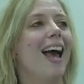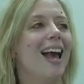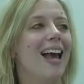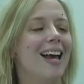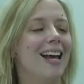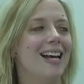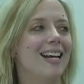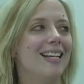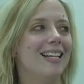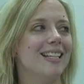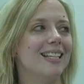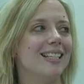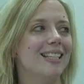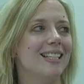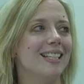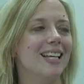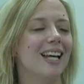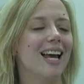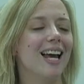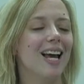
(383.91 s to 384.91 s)

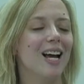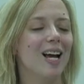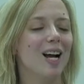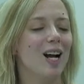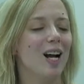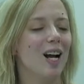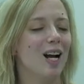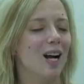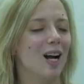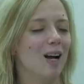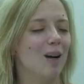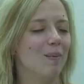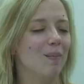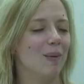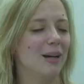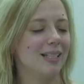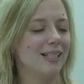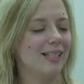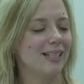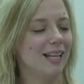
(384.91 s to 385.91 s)
And
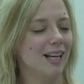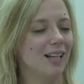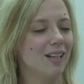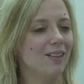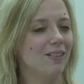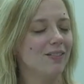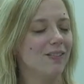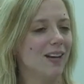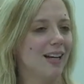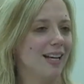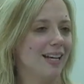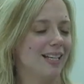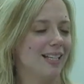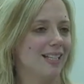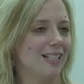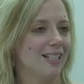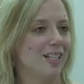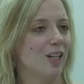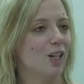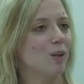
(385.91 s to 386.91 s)
myself
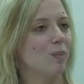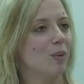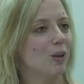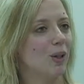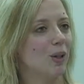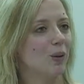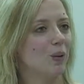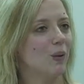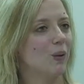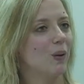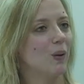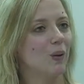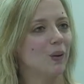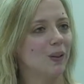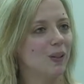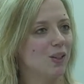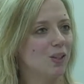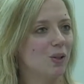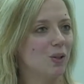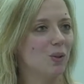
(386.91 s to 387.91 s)
and Sarah Berg were the
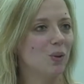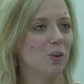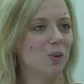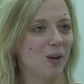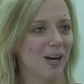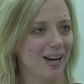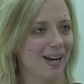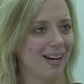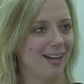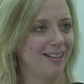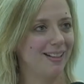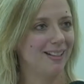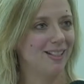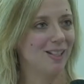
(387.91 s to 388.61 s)
only two who had